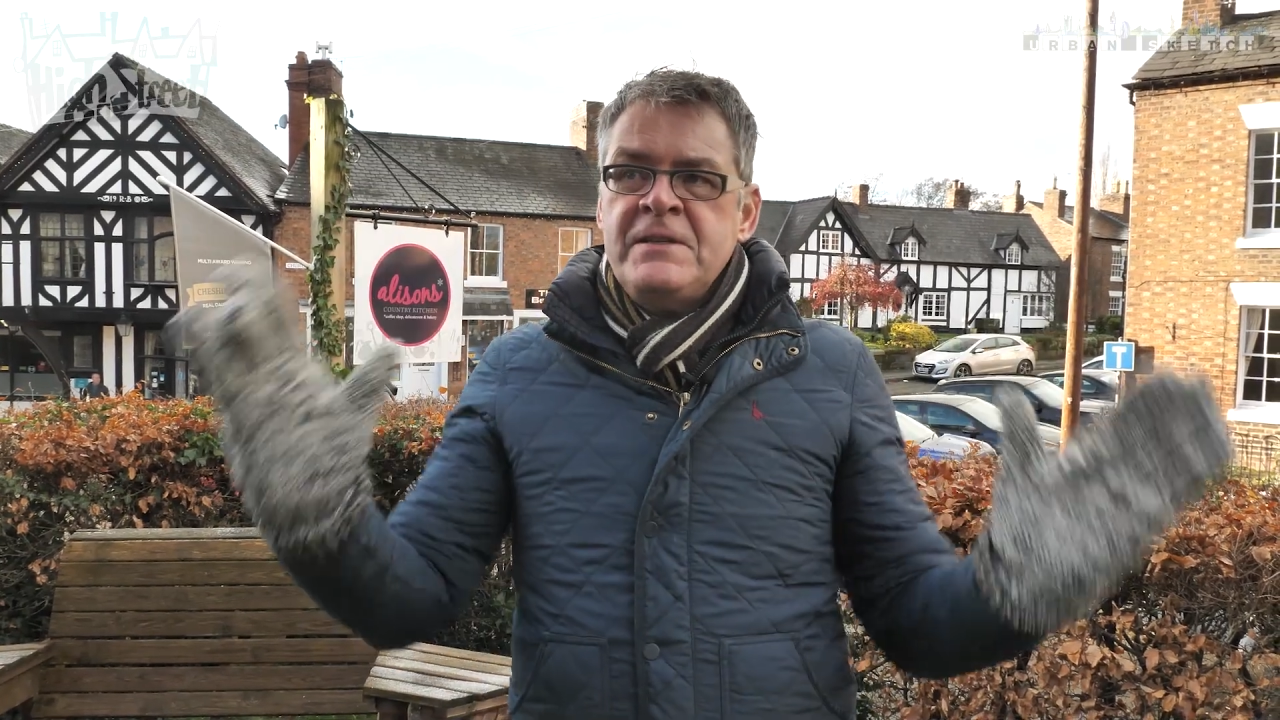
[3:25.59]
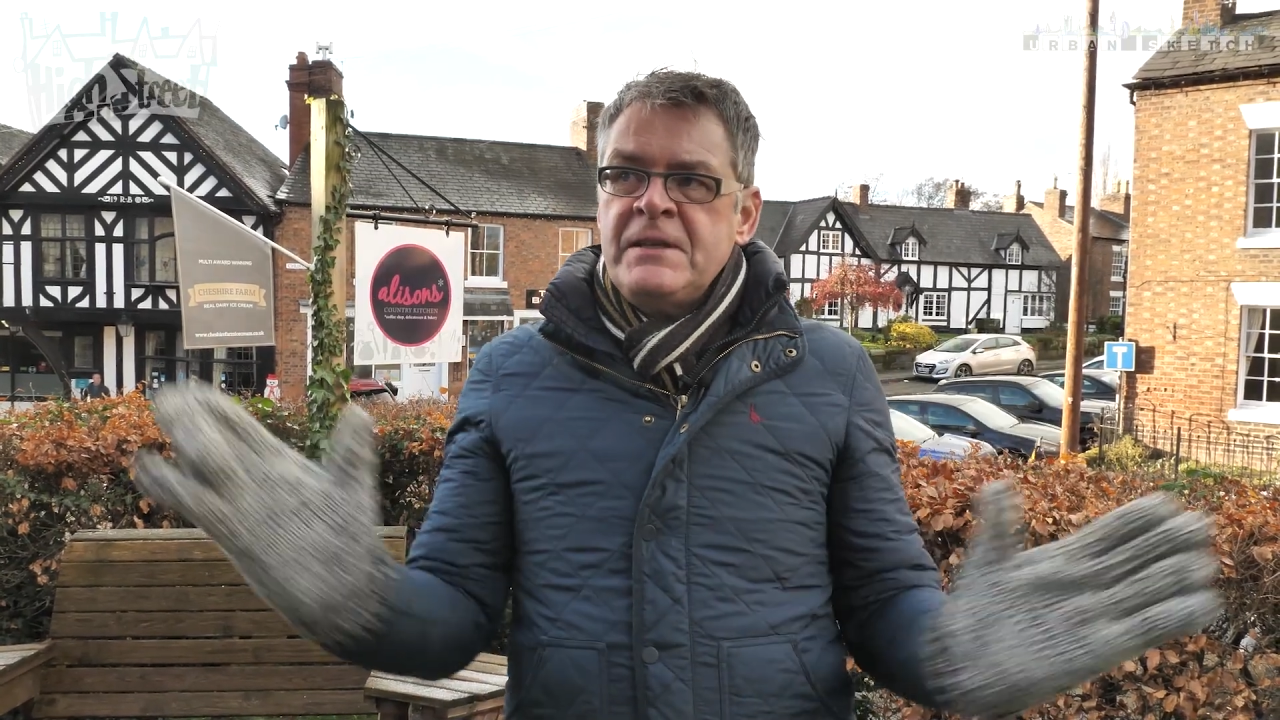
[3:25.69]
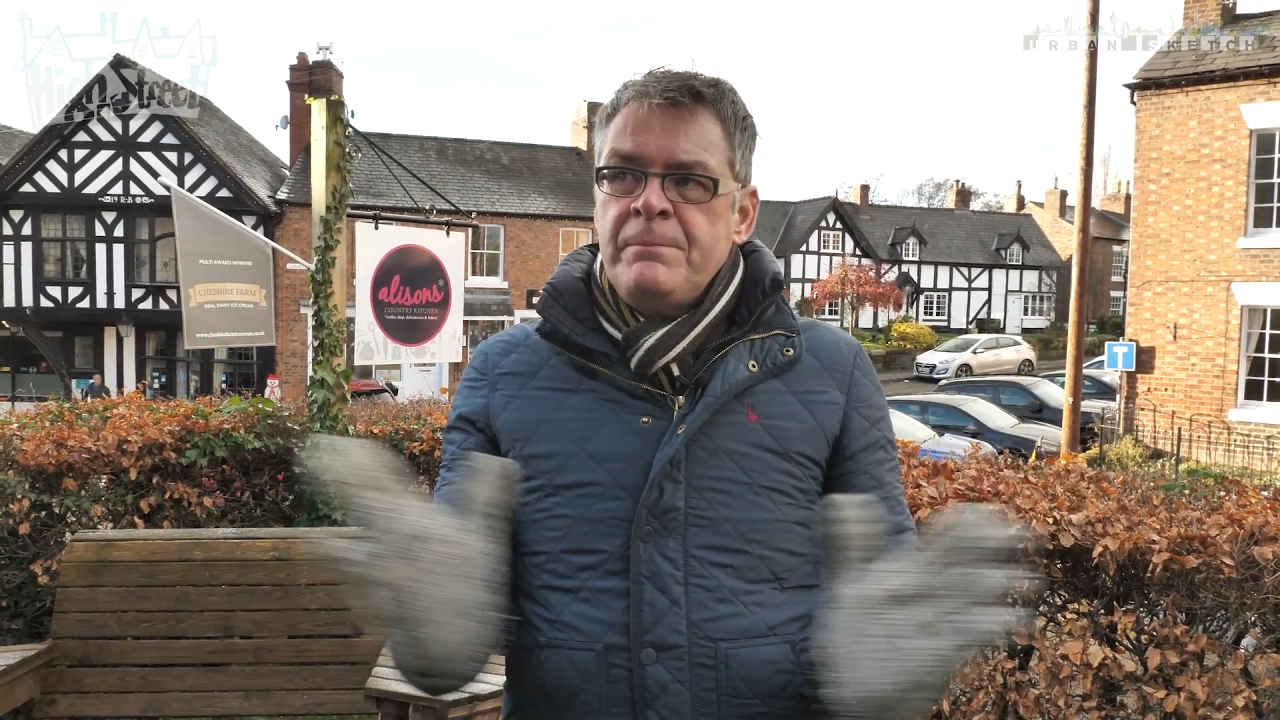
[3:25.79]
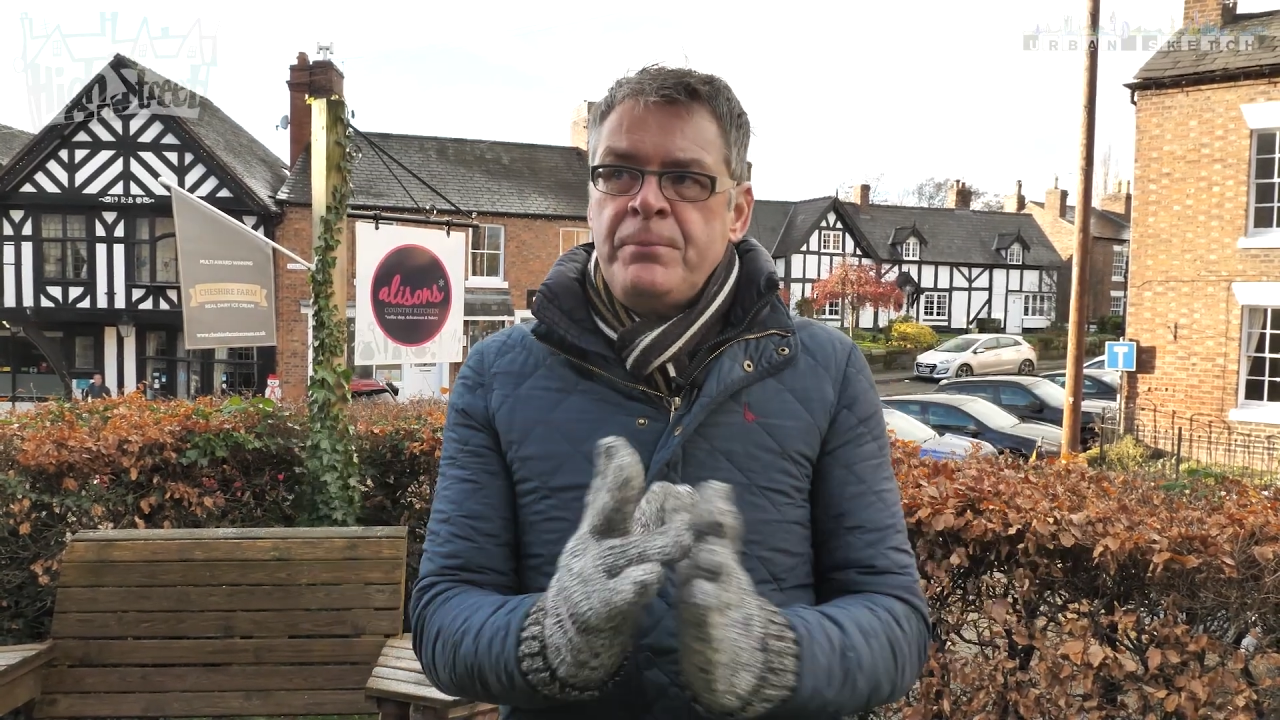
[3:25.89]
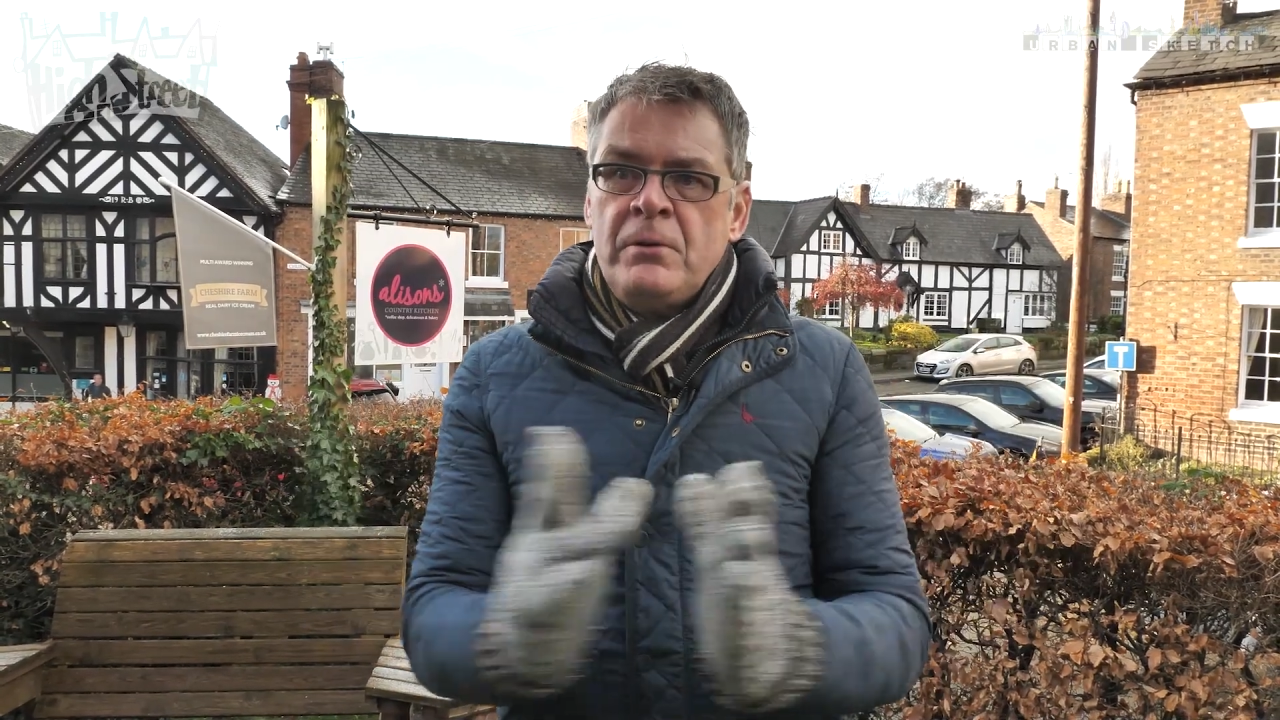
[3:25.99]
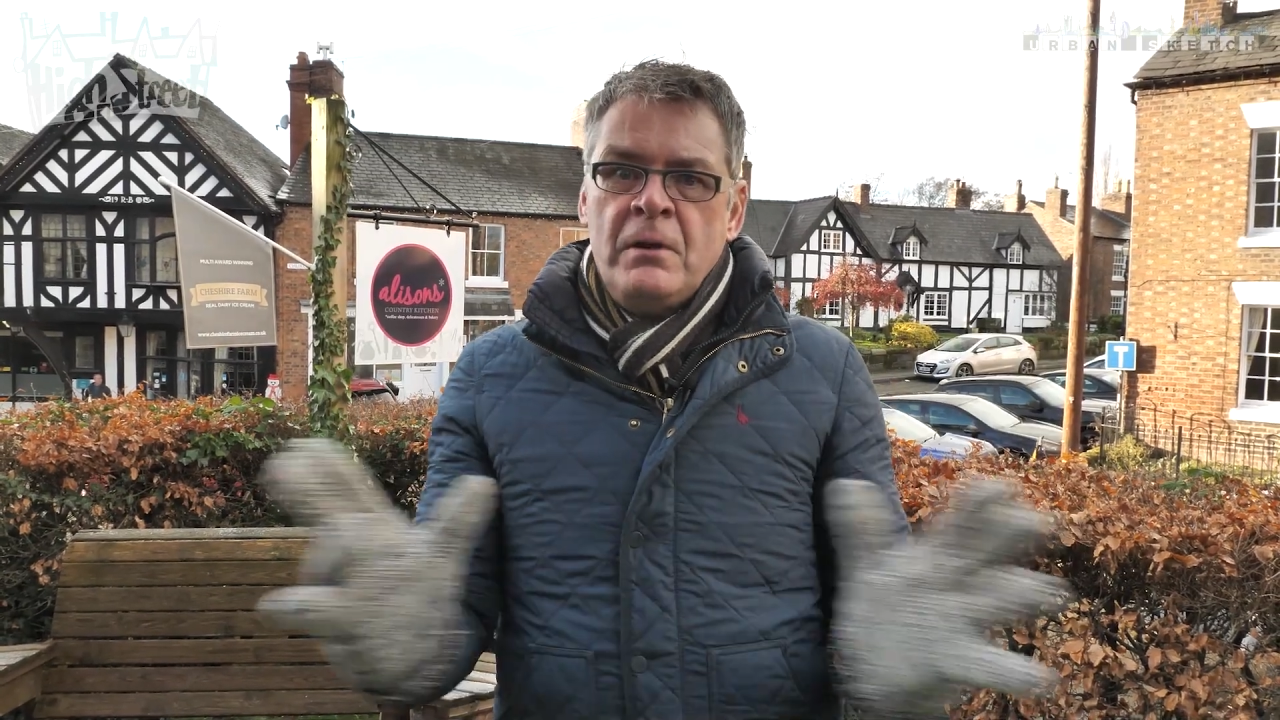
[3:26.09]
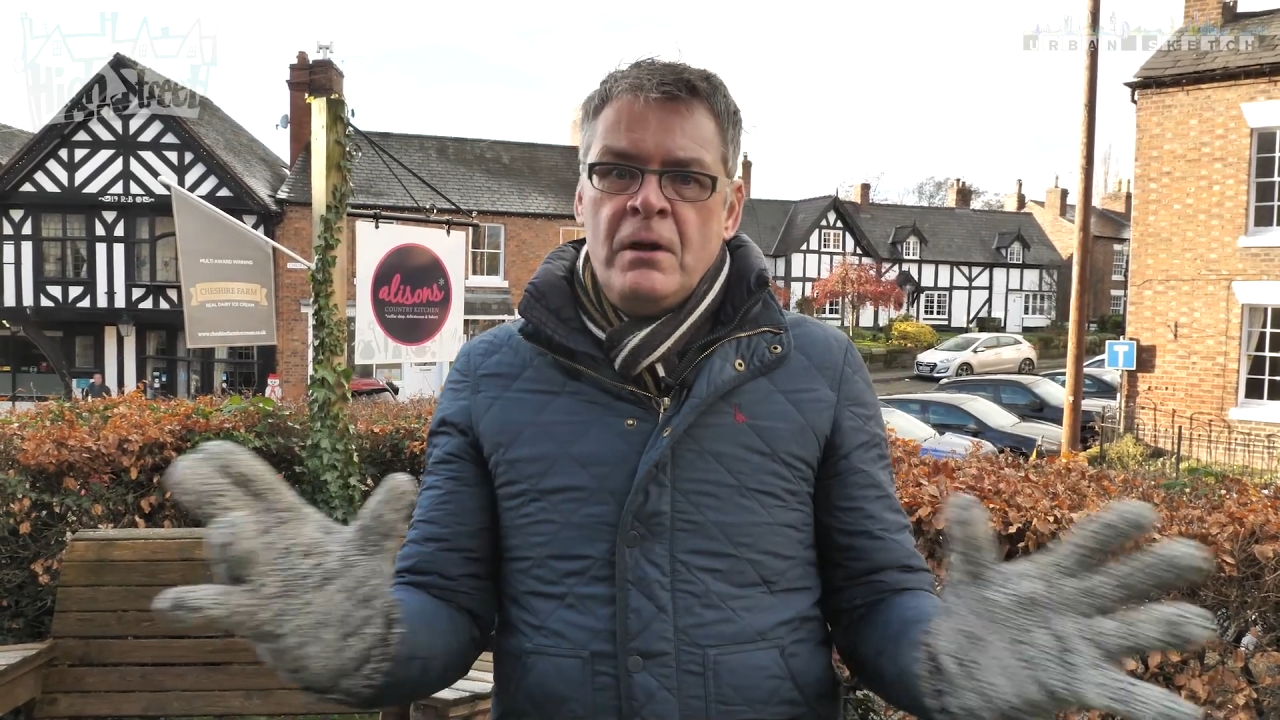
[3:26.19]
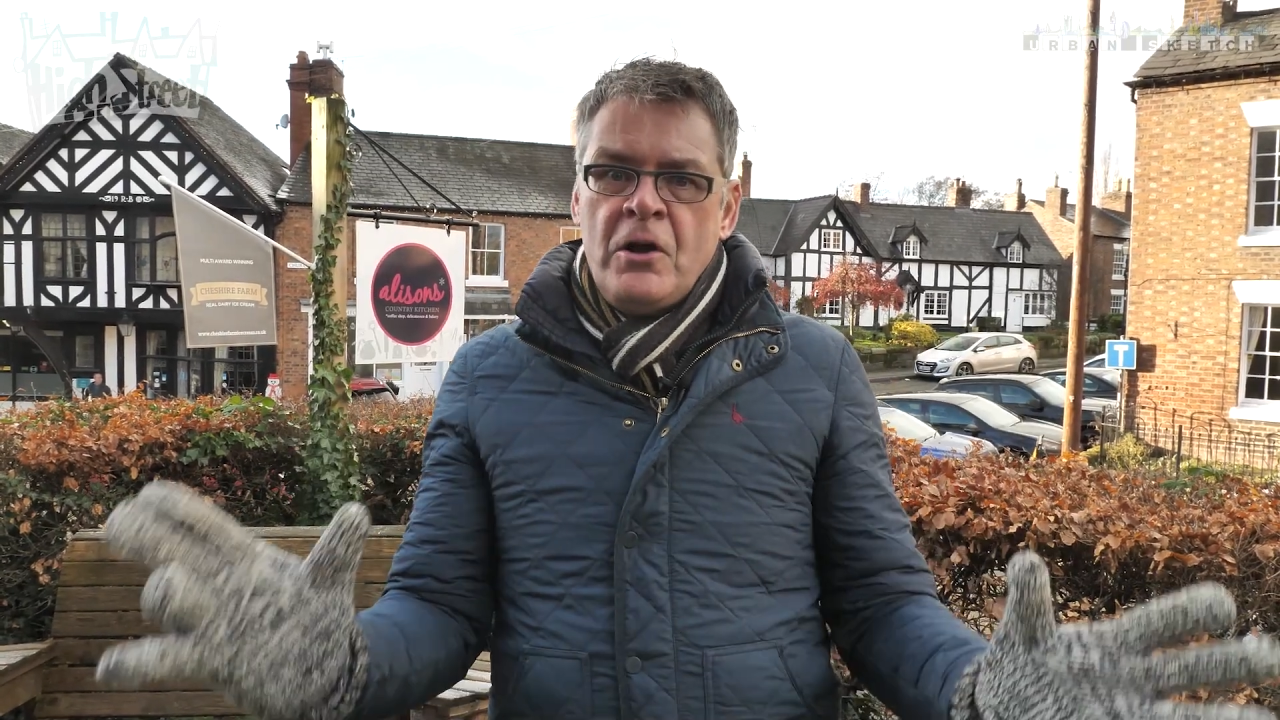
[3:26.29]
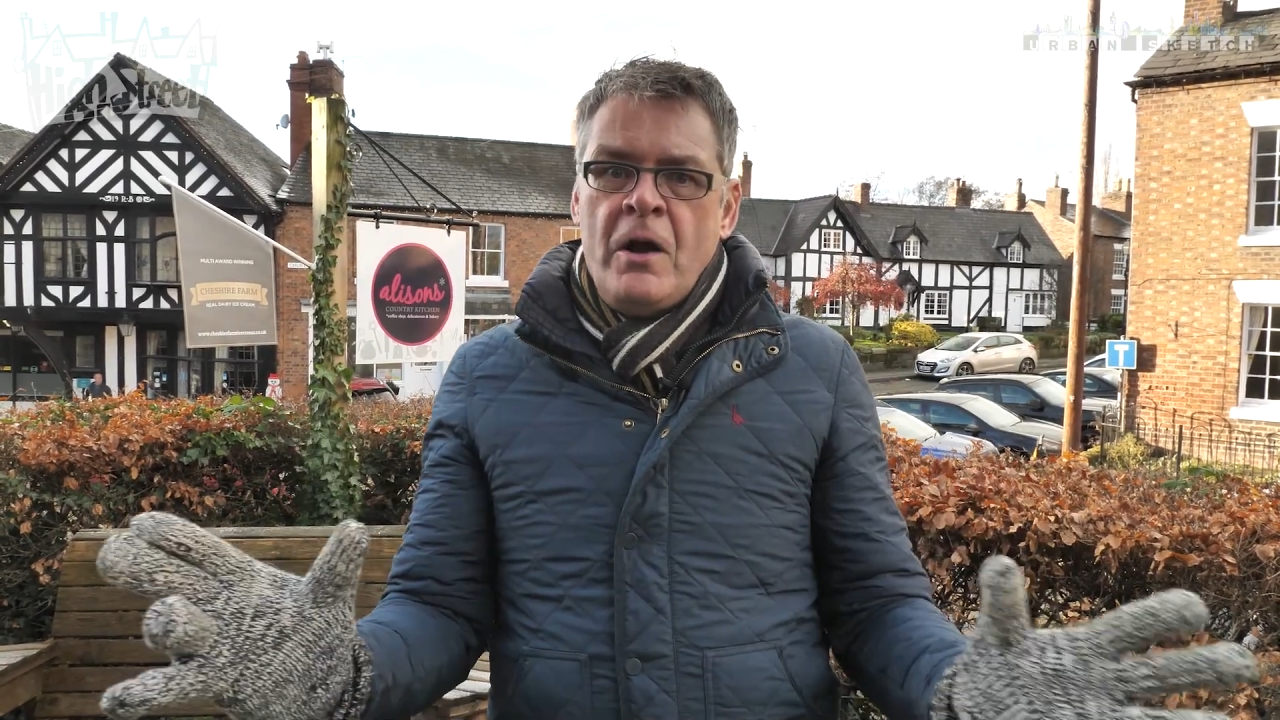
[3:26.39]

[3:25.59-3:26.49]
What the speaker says: simple